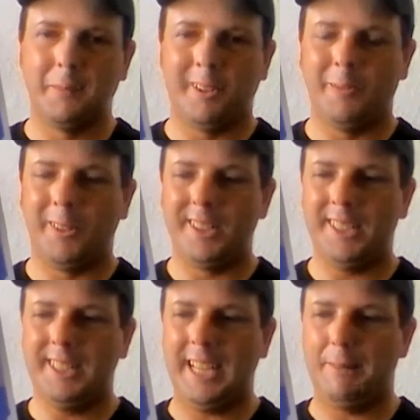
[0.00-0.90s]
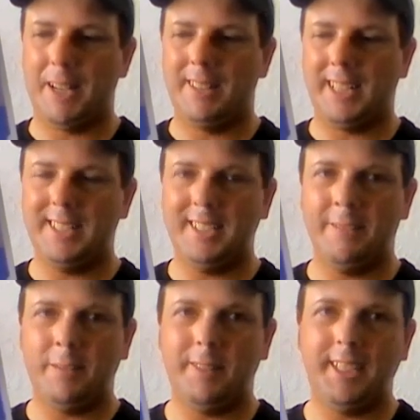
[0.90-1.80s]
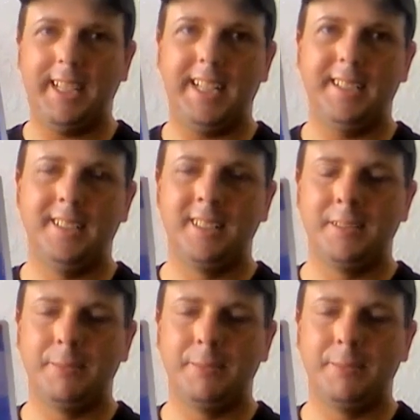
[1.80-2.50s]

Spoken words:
Paul Bunyan came out in 1958.